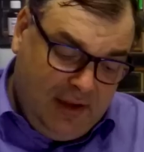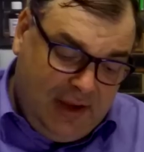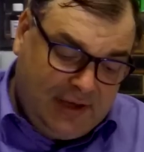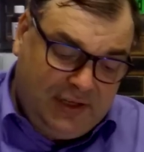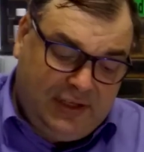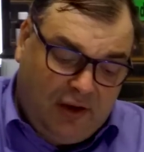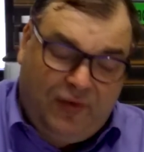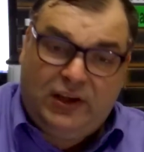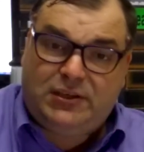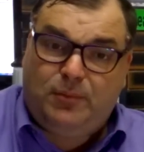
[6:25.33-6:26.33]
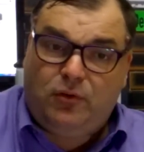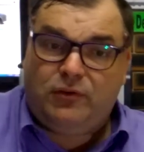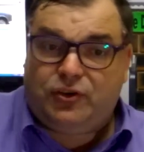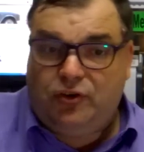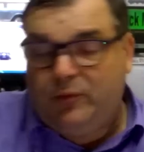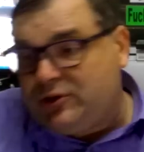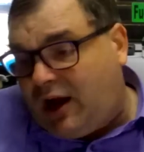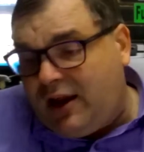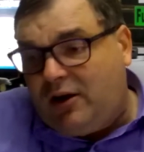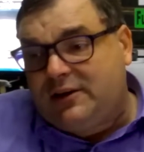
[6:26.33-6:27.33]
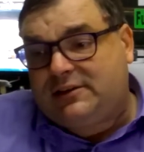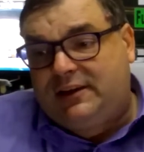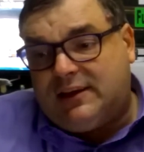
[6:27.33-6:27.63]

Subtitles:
Get yourself an Explorer 2, which I honestly